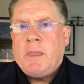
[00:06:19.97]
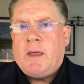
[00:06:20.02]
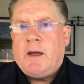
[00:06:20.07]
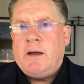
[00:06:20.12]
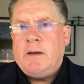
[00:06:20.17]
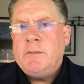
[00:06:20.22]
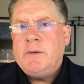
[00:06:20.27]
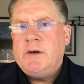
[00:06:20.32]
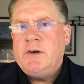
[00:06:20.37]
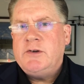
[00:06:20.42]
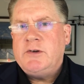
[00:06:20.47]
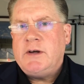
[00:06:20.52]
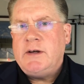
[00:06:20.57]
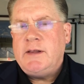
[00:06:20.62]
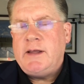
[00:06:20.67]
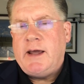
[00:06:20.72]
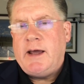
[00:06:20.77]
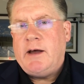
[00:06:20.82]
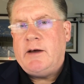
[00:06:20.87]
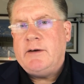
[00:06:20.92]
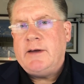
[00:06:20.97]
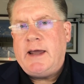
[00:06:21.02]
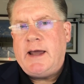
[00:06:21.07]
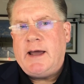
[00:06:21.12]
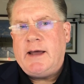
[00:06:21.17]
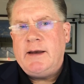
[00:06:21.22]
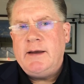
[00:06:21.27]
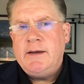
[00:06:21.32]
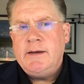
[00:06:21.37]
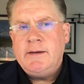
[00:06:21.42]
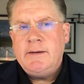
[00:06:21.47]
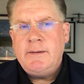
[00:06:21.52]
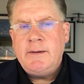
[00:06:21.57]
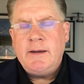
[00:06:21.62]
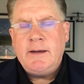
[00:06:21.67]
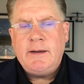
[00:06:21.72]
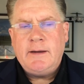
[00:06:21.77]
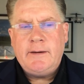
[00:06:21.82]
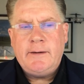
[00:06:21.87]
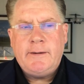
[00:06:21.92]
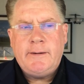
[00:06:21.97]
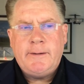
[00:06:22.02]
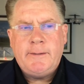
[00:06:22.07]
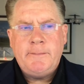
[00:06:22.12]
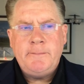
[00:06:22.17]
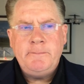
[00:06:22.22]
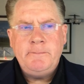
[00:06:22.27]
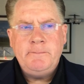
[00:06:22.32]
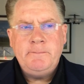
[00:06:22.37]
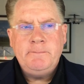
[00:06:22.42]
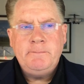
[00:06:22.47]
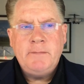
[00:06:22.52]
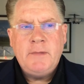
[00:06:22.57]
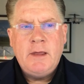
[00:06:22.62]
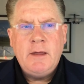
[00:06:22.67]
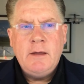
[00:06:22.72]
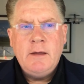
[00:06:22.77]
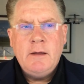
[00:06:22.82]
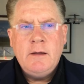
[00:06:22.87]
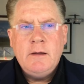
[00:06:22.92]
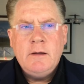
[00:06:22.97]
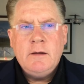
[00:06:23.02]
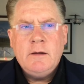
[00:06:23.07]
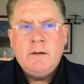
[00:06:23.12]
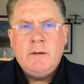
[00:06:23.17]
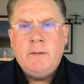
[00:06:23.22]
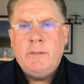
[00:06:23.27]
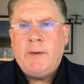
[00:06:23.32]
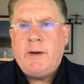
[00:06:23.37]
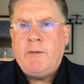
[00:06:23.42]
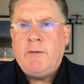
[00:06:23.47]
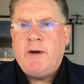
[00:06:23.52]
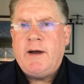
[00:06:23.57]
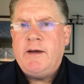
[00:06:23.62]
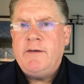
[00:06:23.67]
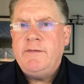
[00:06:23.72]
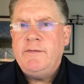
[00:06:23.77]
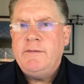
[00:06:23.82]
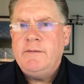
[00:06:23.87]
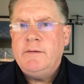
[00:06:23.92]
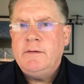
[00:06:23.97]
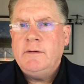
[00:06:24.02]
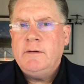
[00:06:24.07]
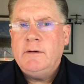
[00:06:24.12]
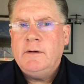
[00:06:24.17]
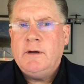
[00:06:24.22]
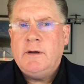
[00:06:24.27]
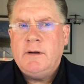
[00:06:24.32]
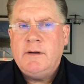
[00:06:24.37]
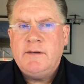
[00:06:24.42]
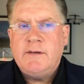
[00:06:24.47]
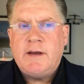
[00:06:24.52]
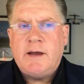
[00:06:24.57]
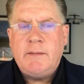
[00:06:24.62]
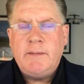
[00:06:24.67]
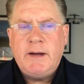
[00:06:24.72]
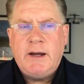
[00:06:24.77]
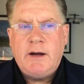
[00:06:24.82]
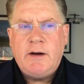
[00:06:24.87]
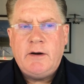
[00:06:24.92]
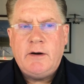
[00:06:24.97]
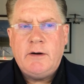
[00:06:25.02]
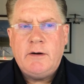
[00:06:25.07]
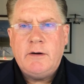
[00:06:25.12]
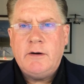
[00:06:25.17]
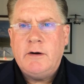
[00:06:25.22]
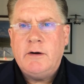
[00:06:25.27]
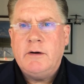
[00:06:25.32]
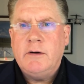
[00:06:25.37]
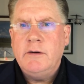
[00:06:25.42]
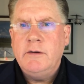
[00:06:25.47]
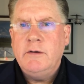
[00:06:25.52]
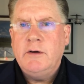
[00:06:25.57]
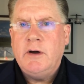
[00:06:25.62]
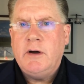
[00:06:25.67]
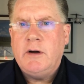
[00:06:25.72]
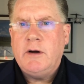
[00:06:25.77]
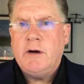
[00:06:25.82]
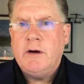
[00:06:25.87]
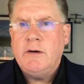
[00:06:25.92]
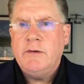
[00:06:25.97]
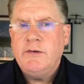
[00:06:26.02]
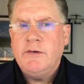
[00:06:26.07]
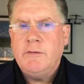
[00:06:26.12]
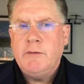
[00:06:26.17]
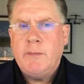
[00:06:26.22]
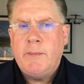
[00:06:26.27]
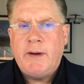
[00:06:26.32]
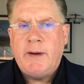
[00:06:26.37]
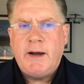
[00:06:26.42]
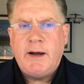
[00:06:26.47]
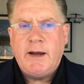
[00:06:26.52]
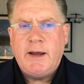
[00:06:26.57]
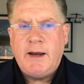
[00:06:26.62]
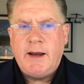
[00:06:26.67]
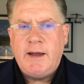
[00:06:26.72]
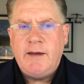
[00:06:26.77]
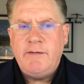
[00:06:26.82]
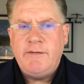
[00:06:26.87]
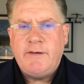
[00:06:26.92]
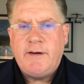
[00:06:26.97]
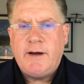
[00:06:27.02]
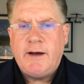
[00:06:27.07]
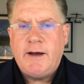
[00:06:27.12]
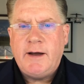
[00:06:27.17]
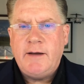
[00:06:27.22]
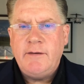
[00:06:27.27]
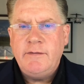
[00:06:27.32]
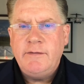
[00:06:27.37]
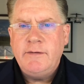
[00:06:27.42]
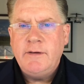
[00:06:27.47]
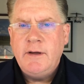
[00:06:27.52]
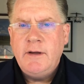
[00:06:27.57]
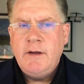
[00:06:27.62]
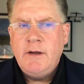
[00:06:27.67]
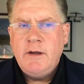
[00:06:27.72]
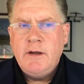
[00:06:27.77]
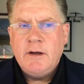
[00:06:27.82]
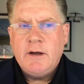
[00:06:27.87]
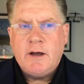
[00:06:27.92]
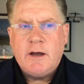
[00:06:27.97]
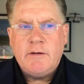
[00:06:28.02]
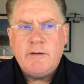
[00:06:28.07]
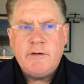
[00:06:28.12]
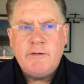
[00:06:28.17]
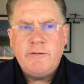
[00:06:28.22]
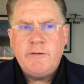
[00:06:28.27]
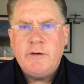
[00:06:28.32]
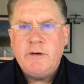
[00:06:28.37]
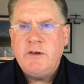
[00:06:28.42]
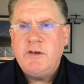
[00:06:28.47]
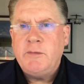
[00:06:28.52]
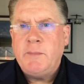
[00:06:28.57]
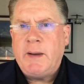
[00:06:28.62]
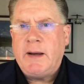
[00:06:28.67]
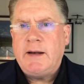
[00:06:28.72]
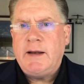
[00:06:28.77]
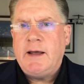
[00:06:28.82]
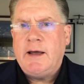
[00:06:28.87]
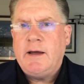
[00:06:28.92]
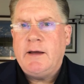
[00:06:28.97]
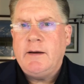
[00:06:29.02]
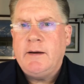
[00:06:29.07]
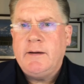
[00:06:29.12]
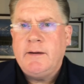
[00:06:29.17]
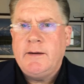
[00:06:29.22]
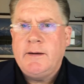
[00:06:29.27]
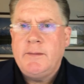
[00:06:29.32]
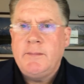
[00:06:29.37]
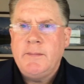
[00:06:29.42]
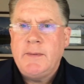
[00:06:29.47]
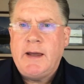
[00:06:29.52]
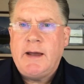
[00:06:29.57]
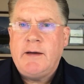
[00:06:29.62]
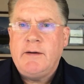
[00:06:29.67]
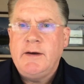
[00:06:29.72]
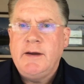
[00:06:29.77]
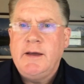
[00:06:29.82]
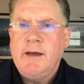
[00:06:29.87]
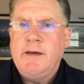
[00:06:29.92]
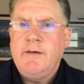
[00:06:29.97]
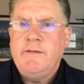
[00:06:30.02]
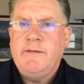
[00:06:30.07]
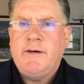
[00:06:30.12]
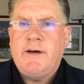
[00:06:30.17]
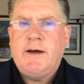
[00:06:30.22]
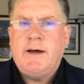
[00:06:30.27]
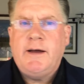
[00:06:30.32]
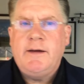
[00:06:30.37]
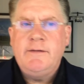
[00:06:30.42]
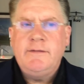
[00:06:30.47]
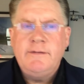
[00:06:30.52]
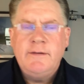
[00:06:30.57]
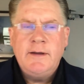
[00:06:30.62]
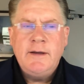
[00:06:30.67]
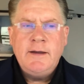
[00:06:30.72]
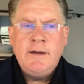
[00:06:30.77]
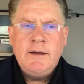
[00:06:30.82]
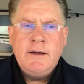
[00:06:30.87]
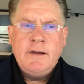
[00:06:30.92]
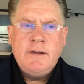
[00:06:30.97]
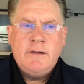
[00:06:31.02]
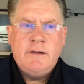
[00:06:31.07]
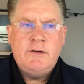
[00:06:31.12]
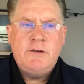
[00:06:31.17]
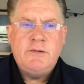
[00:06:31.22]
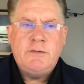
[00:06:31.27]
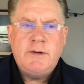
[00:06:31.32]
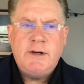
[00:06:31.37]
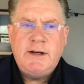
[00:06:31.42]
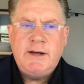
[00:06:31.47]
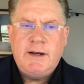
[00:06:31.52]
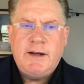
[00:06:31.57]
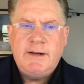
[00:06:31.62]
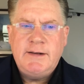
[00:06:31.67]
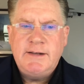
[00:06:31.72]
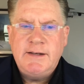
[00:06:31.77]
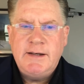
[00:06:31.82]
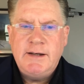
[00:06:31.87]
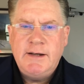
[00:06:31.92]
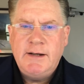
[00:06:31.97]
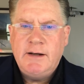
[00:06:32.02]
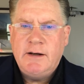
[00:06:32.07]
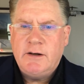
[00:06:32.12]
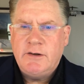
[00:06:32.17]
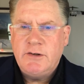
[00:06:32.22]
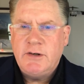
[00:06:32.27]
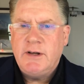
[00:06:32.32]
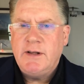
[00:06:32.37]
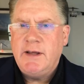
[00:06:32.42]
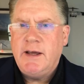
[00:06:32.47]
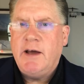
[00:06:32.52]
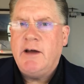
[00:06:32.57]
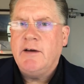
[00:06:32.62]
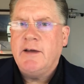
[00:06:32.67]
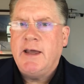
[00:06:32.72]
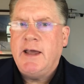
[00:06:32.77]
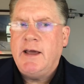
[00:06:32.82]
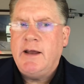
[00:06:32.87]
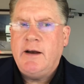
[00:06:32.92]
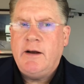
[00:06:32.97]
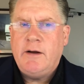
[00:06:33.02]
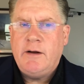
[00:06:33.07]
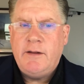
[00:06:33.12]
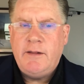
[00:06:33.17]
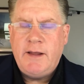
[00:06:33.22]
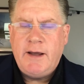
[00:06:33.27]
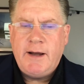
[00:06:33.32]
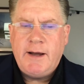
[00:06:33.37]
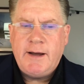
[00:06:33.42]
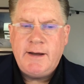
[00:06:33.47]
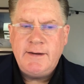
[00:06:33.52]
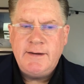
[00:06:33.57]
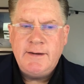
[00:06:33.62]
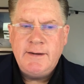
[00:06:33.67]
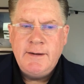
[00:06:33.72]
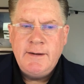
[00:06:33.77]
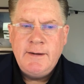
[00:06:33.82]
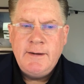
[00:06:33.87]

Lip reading: I'm going to trade the Hellcat in. You know, my wife, it's time to get her new car, so we're buying an A5, kind of a fully spec'd out Audi A5, the 2019, and I'll trade the Hellcat on that.